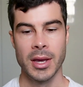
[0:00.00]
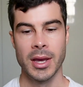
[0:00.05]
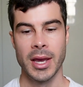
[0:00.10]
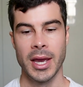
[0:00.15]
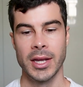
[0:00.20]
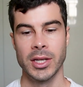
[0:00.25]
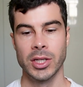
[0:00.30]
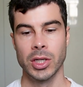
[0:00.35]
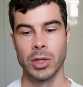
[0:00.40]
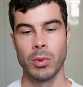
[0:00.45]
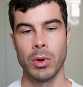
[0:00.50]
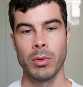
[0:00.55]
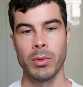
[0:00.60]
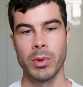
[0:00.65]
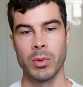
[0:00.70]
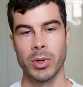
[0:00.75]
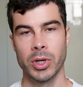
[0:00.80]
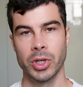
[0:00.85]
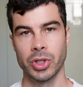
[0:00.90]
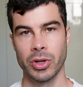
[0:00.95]
And so what we
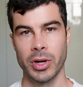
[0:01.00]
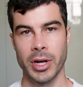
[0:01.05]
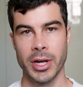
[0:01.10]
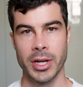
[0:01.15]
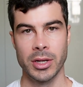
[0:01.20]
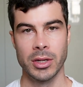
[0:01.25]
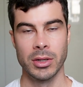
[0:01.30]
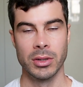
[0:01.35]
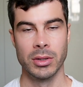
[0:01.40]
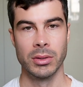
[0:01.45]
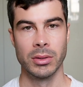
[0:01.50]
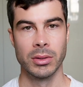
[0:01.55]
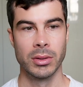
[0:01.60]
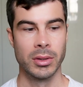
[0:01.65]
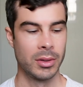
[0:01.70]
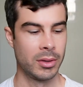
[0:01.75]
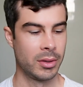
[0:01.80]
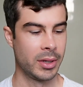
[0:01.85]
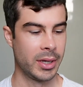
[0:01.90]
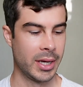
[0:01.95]
want to try and do
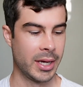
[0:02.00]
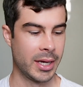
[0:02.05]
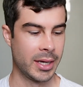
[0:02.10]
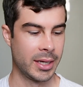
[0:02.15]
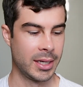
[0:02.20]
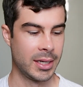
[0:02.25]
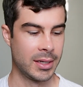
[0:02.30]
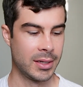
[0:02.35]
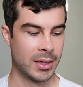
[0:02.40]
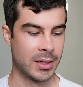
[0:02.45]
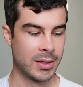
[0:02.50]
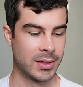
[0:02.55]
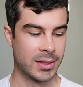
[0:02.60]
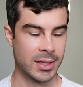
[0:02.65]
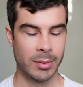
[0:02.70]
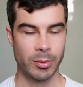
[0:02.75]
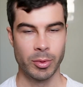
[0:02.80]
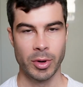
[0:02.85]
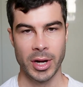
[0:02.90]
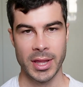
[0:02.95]
is
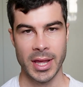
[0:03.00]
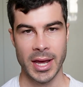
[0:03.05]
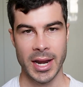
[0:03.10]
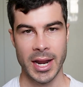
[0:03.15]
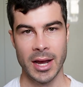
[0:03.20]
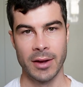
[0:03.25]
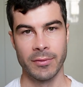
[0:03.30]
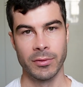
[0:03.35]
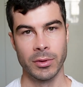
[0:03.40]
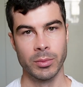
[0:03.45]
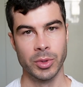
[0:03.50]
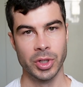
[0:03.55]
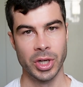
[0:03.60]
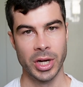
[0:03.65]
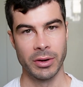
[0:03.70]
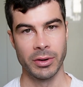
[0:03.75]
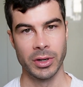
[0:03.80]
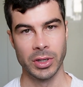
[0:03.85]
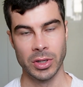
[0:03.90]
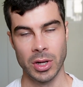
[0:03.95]
separate that out from
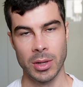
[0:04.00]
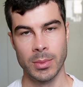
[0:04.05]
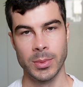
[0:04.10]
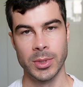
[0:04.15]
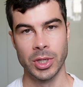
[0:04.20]
generic terms.